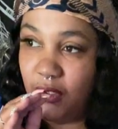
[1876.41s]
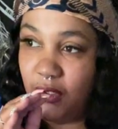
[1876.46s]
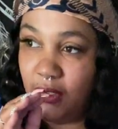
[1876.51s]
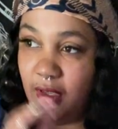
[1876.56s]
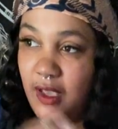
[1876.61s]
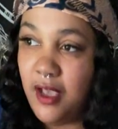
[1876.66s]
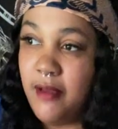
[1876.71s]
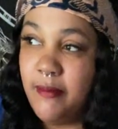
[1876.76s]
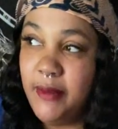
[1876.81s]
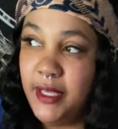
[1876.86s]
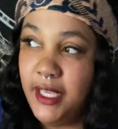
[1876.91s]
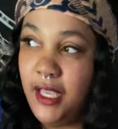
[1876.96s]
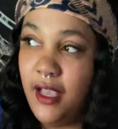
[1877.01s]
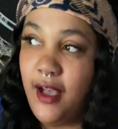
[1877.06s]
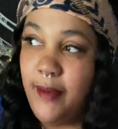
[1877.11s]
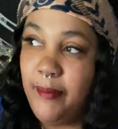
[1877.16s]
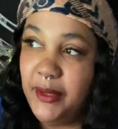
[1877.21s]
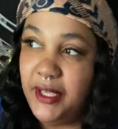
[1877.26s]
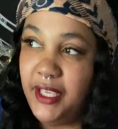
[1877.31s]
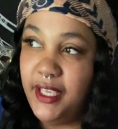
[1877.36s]
coming
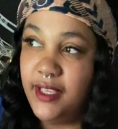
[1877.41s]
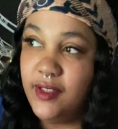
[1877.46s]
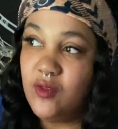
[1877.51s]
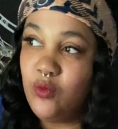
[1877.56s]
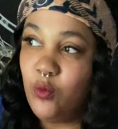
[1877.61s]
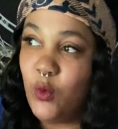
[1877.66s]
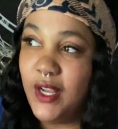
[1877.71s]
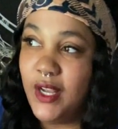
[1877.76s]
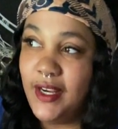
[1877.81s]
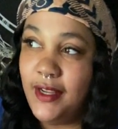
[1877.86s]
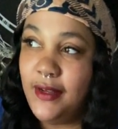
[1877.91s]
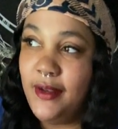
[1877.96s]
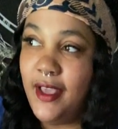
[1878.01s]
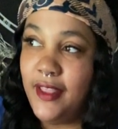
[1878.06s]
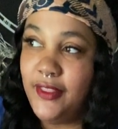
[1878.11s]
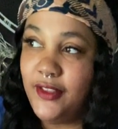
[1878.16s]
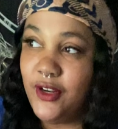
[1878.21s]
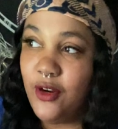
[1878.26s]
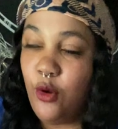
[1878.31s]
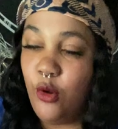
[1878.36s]
up against one
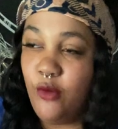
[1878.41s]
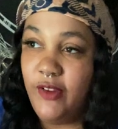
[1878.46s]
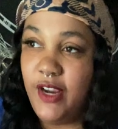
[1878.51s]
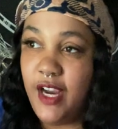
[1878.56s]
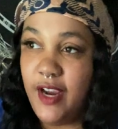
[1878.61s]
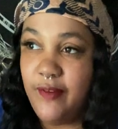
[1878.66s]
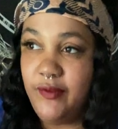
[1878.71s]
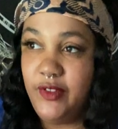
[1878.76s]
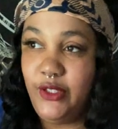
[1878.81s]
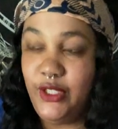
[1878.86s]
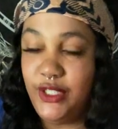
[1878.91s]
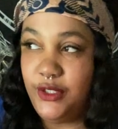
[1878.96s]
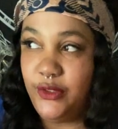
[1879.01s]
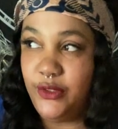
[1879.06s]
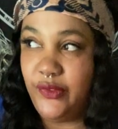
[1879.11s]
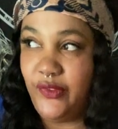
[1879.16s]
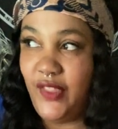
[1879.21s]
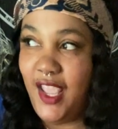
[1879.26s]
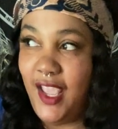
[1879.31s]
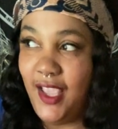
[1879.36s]
another over every little
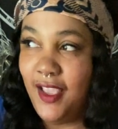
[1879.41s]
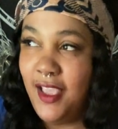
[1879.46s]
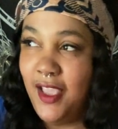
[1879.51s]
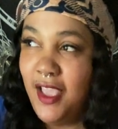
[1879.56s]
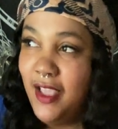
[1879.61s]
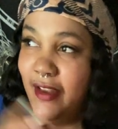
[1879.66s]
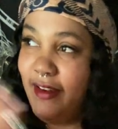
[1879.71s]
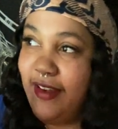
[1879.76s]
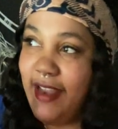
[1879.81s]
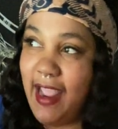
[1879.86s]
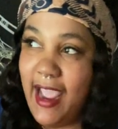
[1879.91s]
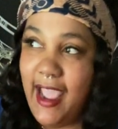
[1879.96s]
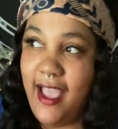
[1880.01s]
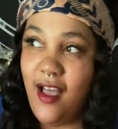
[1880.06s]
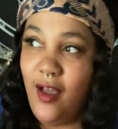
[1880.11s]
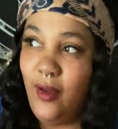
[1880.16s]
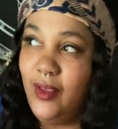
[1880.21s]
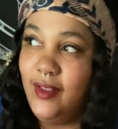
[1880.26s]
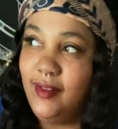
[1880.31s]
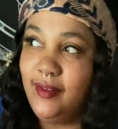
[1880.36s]
thing.
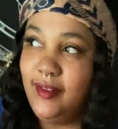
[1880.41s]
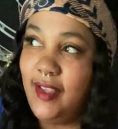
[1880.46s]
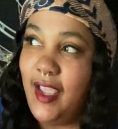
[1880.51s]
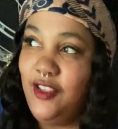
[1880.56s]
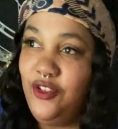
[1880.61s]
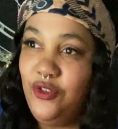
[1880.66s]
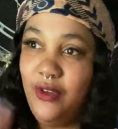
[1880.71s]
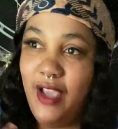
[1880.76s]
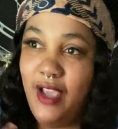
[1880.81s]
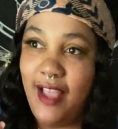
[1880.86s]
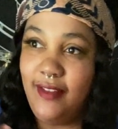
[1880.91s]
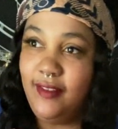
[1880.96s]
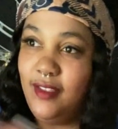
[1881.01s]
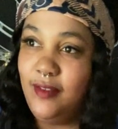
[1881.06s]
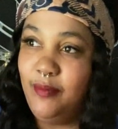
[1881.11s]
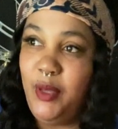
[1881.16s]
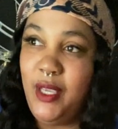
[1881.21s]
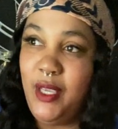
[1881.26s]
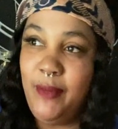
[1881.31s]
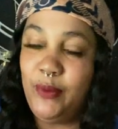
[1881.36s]
Now it's like you got the
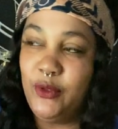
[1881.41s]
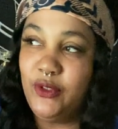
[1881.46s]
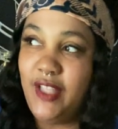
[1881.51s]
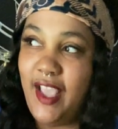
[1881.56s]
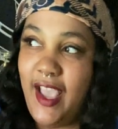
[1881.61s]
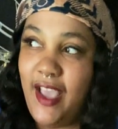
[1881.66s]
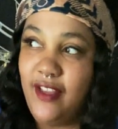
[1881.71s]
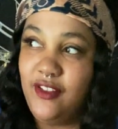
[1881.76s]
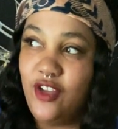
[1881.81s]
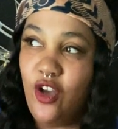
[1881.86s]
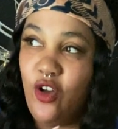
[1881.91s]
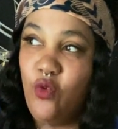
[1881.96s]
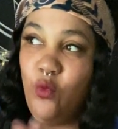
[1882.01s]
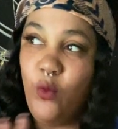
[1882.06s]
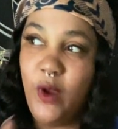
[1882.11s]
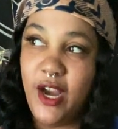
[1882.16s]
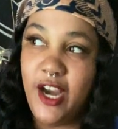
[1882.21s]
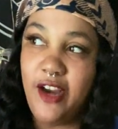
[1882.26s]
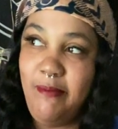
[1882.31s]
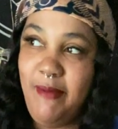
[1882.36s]
people that don't
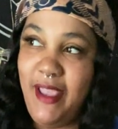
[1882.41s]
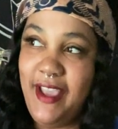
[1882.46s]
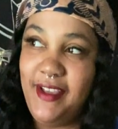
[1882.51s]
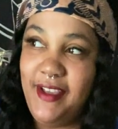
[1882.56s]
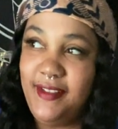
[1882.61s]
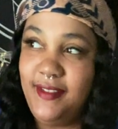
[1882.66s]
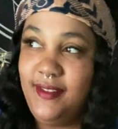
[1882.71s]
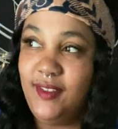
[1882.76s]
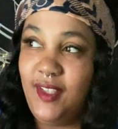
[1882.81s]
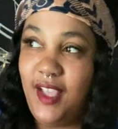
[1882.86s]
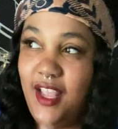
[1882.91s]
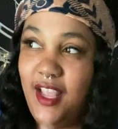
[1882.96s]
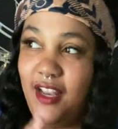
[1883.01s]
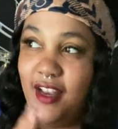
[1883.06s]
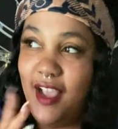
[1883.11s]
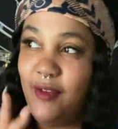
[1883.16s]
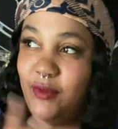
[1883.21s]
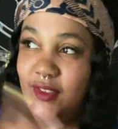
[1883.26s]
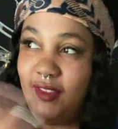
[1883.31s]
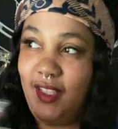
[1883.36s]
wear masks, and
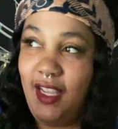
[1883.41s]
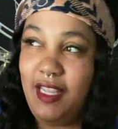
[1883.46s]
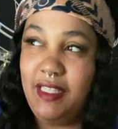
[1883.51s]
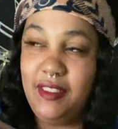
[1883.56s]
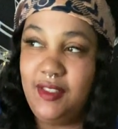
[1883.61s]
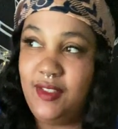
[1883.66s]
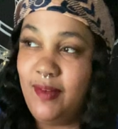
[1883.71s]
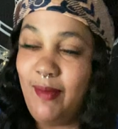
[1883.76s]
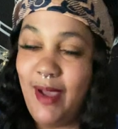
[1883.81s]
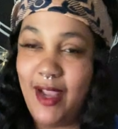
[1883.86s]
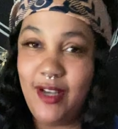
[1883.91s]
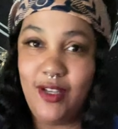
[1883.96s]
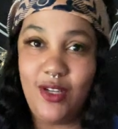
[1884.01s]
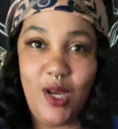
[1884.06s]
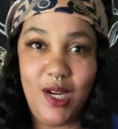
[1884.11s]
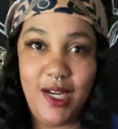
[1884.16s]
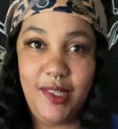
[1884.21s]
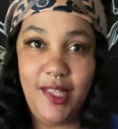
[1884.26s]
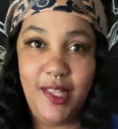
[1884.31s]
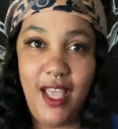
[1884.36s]
I was saying this to my
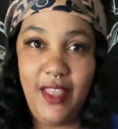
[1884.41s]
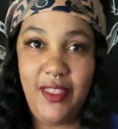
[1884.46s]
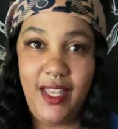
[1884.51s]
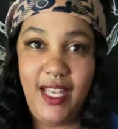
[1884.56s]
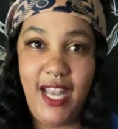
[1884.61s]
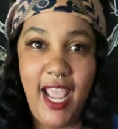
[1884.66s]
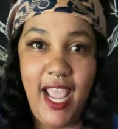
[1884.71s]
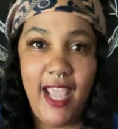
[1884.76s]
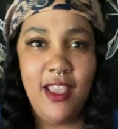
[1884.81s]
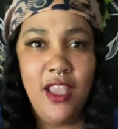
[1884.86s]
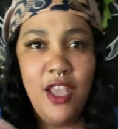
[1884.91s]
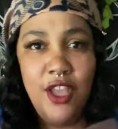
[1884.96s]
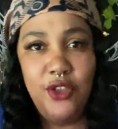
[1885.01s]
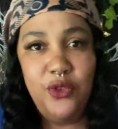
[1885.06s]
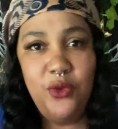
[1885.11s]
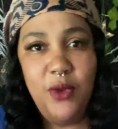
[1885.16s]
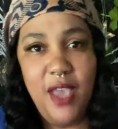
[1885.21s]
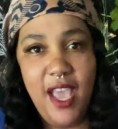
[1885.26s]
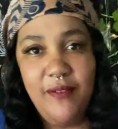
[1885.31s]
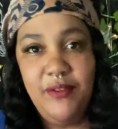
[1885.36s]
daughter the other day.
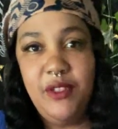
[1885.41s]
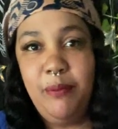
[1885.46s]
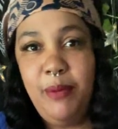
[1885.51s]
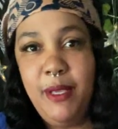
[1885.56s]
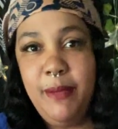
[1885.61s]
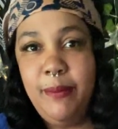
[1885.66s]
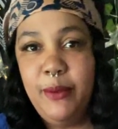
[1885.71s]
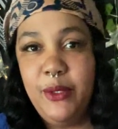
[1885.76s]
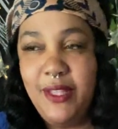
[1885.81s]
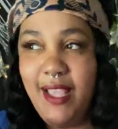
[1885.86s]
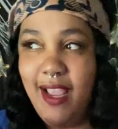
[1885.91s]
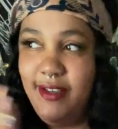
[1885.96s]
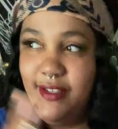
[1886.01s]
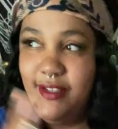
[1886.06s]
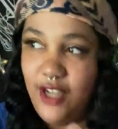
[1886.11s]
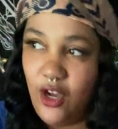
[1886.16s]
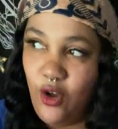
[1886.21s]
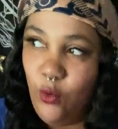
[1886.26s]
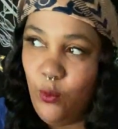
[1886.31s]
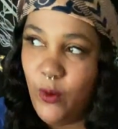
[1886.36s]
You have the people that
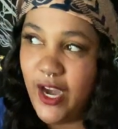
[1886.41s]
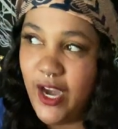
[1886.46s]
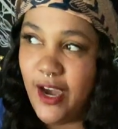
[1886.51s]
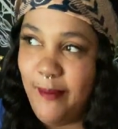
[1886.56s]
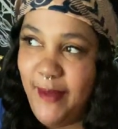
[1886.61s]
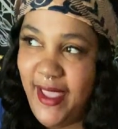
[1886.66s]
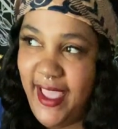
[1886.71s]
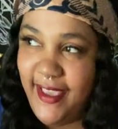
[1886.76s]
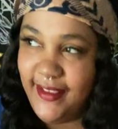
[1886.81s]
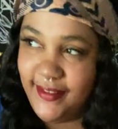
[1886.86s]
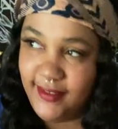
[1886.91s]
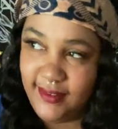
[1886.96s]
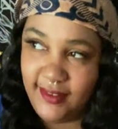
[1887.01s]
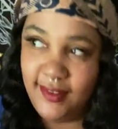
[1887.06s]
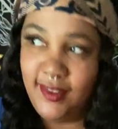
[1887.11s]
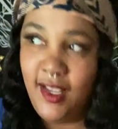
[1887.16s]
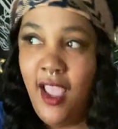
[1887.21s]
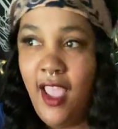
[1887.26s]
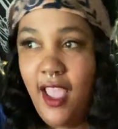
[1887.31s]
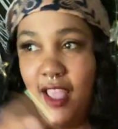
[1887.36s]
don't wear
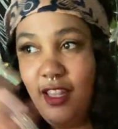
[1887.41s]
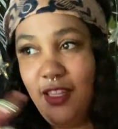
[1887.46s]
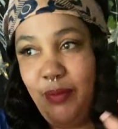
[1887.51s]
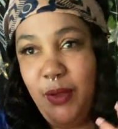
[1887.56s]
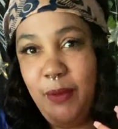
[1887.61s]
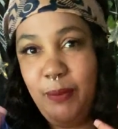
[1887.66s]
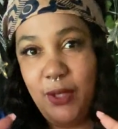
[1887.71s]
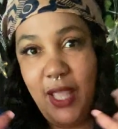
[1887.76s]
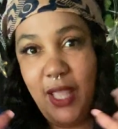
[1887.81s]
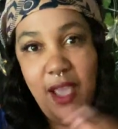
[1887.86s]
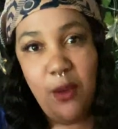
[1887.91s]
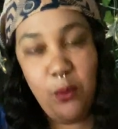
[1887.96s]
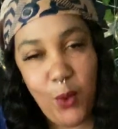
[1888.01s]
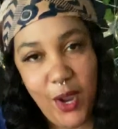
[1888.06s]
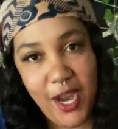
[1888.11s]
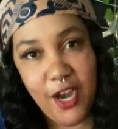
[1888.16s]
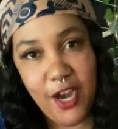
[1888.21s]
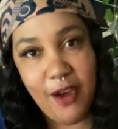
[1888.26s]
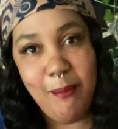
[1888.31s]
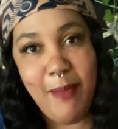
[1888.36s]
masks and the people that
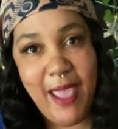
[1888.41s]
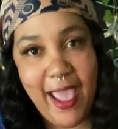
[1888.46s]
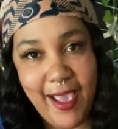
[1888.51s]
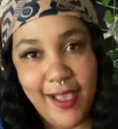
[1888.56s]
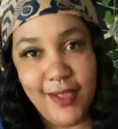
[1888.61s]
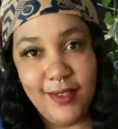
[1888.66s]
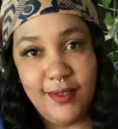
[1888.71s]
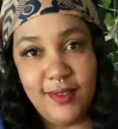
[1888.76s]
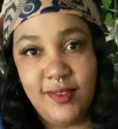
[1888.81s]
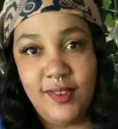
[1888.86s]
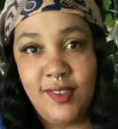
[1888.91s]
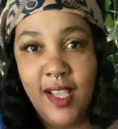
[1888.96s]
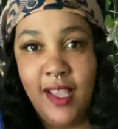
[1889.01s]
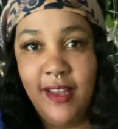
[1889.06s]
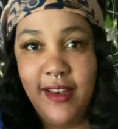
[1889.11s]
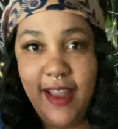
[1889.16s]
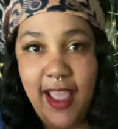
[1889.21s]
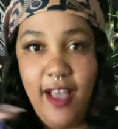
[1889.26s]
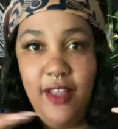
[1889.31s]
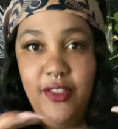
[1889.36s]
wear masks.
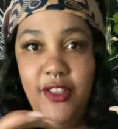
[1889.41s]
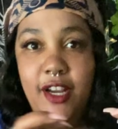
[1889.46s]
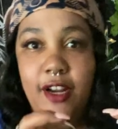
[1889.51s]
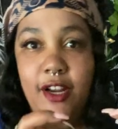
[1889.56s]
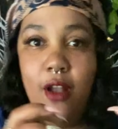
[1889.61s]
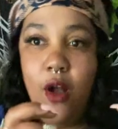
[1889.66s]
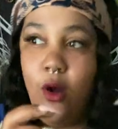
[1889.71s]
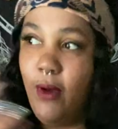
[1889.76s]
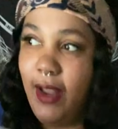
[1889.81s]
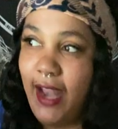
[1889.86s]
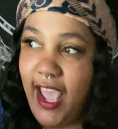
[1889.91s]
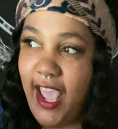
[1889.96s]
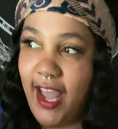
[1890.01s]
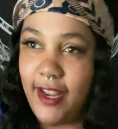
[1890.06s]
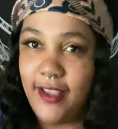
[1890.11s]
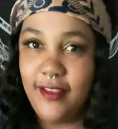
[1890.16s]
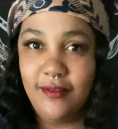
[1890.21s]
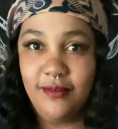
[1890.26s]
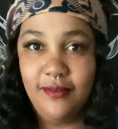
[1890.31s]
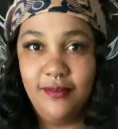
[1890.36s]
Now they're going at it.